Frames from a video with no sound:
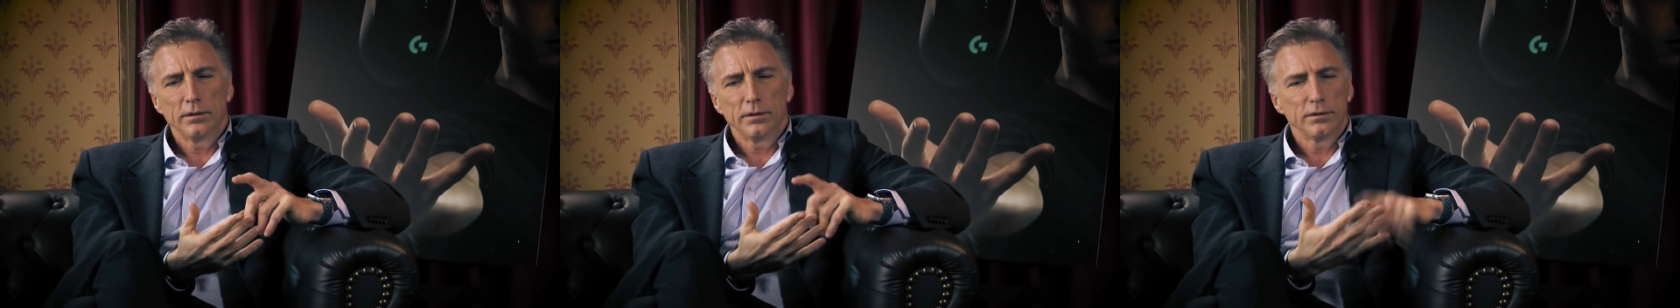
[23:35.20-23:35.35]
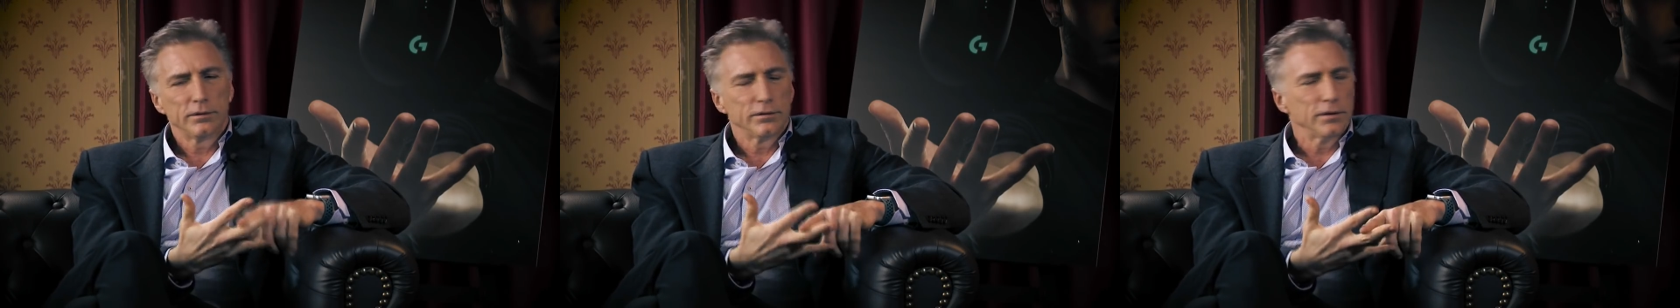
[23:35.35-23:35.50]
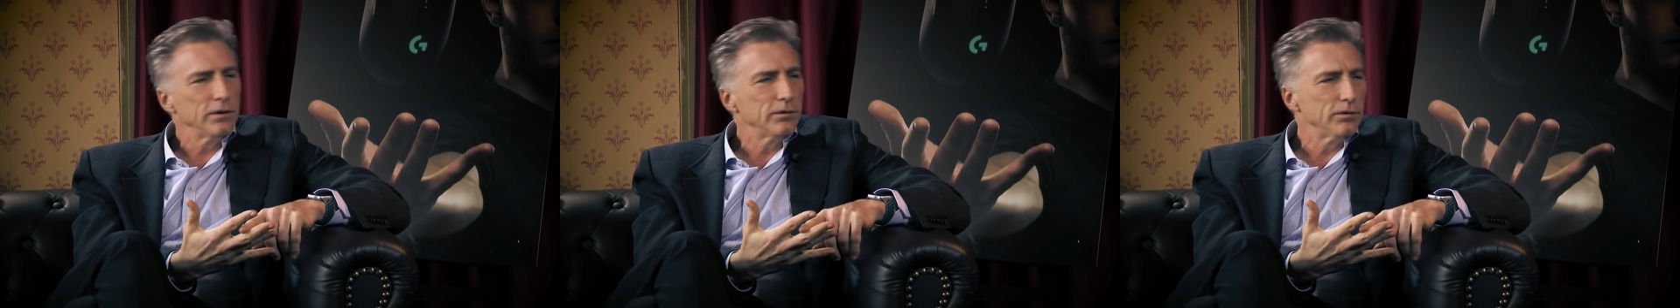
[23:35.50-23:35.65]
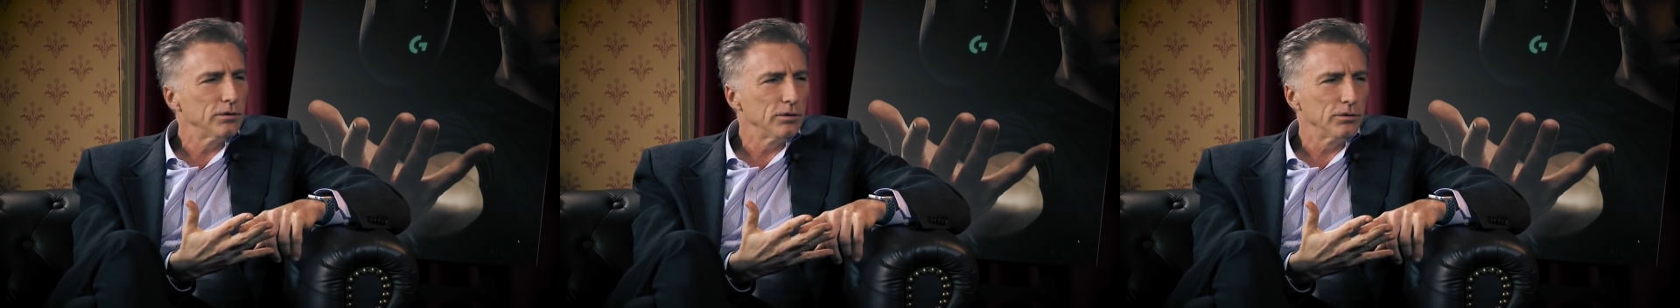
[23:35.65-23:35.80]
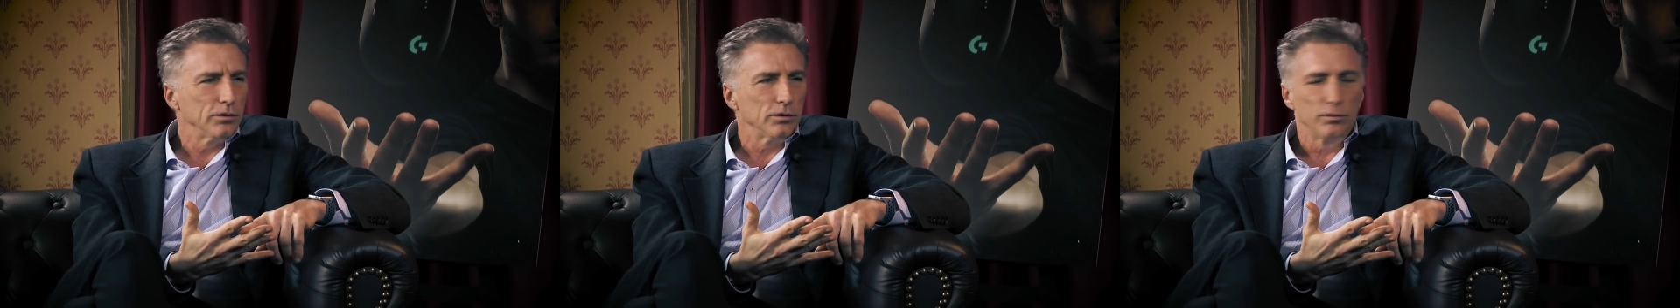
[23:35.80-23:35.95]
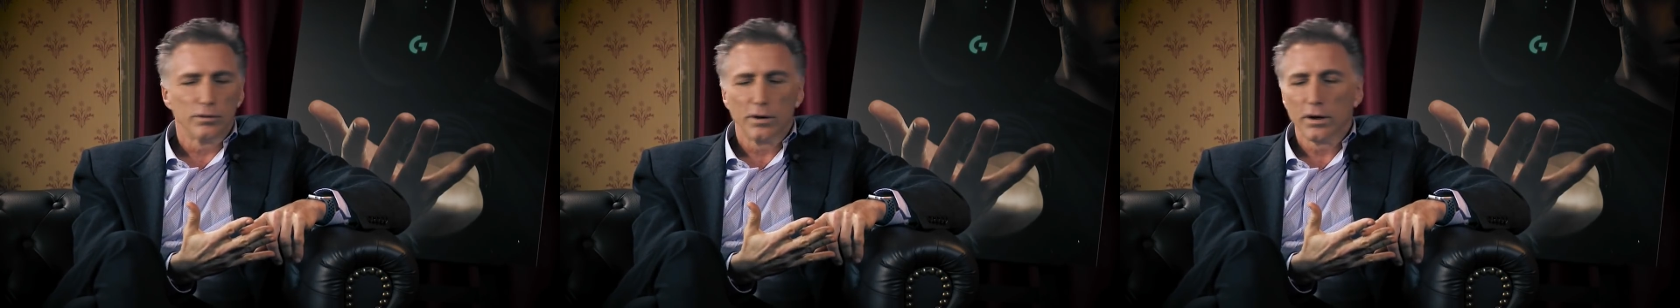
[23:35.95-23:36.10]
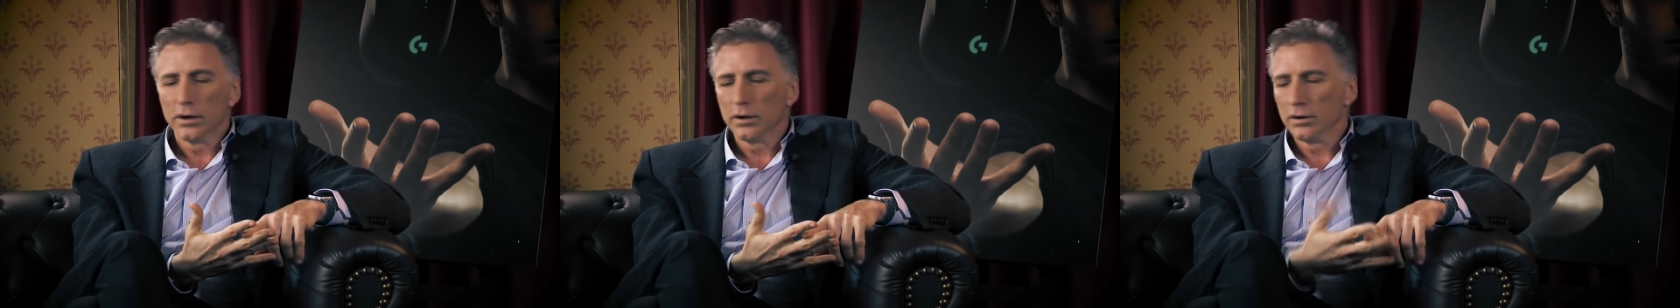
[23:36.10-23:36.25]
Sensors are
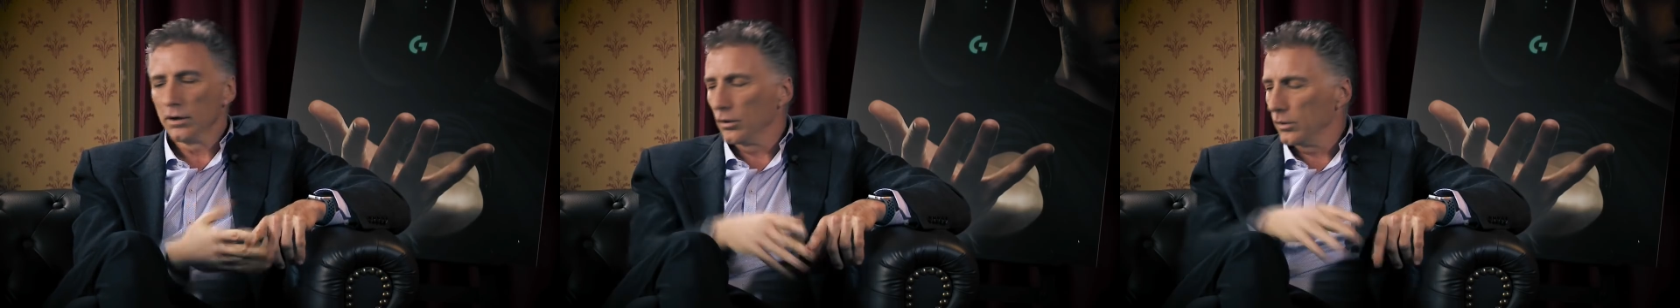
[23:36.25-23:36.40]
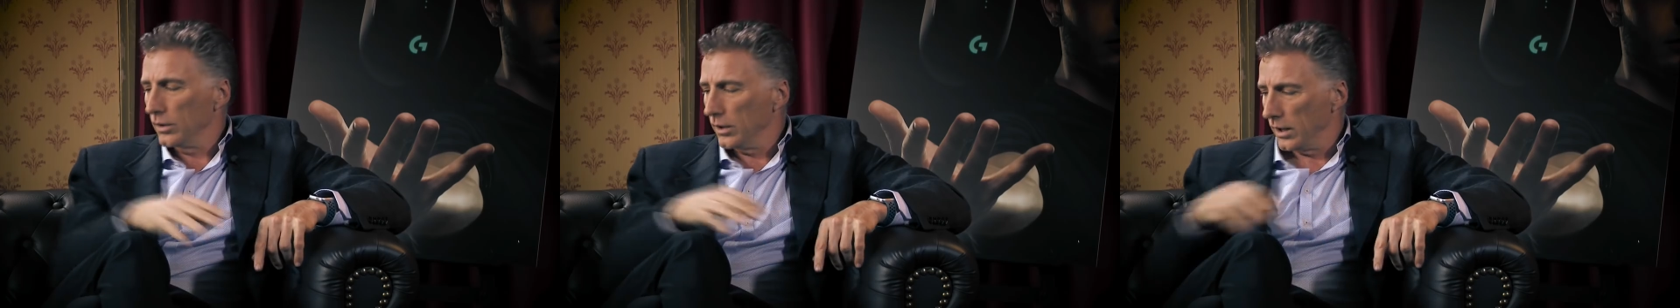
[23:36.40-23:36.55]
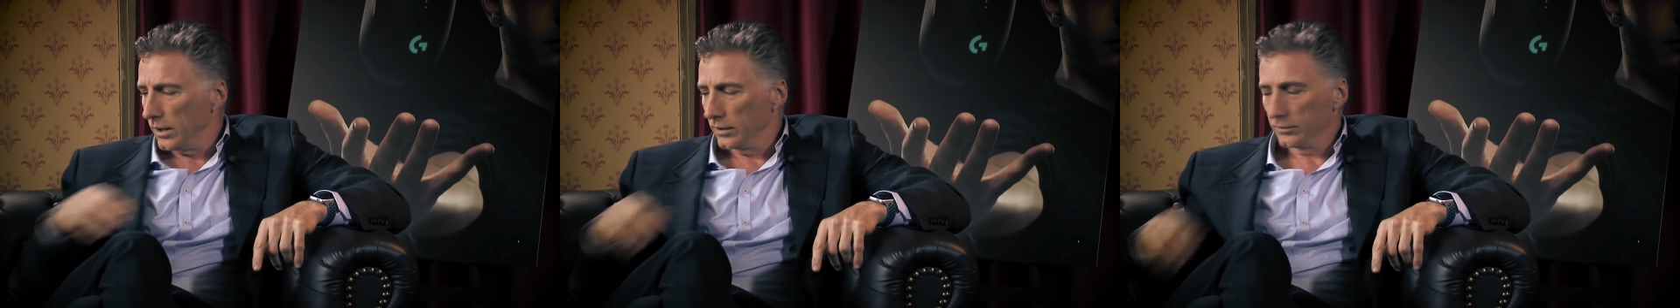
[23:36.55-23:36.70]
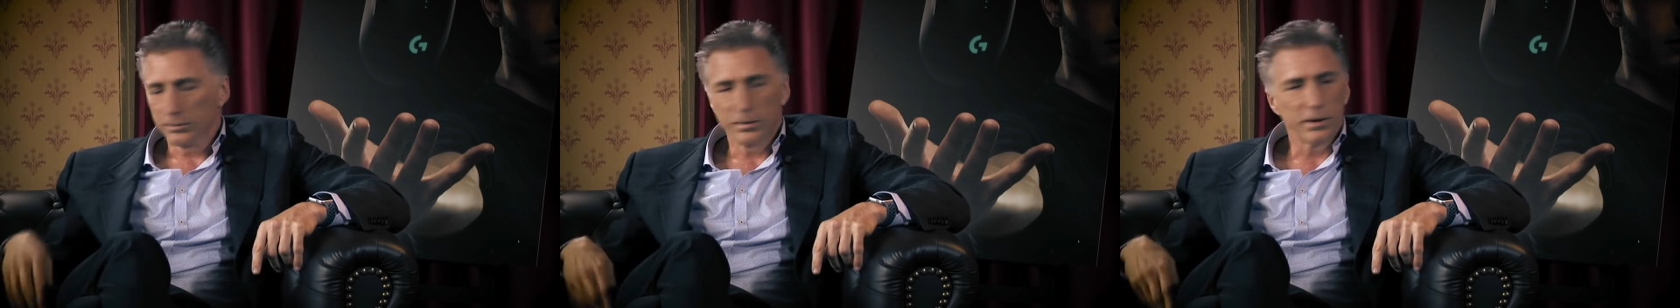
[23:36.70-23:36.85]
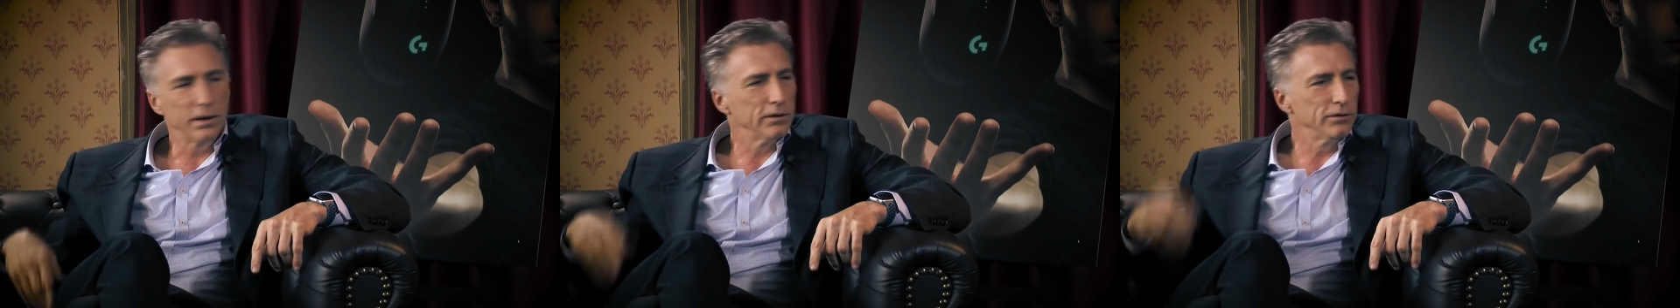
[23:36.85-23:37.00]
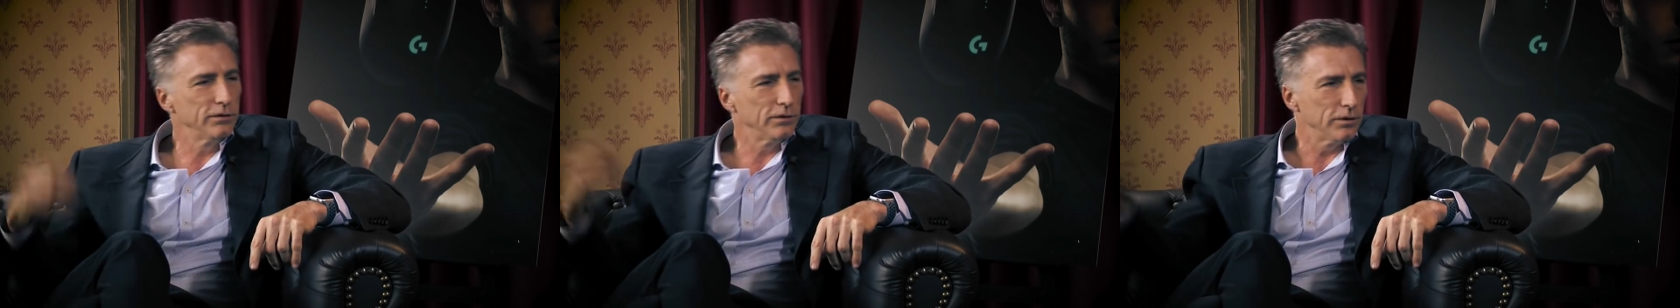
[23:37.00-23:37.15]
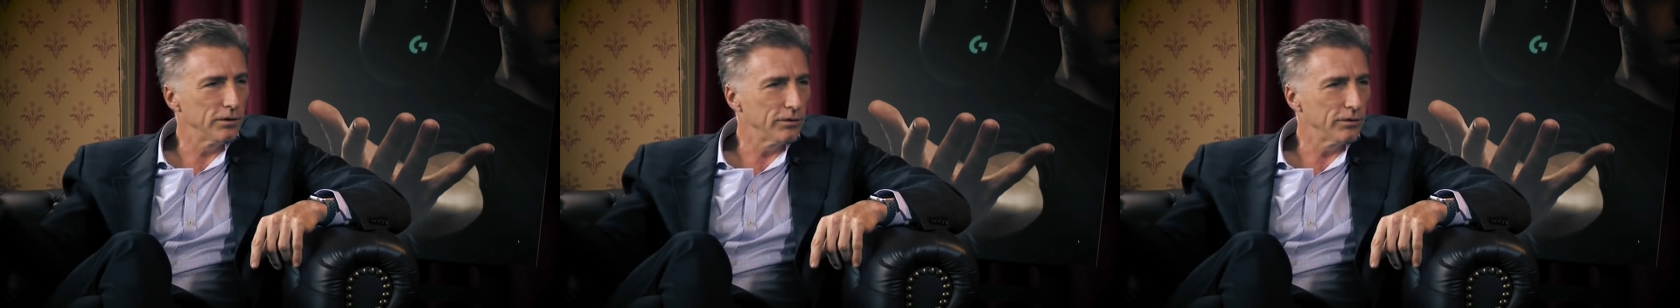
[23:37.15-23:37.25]
very low cost because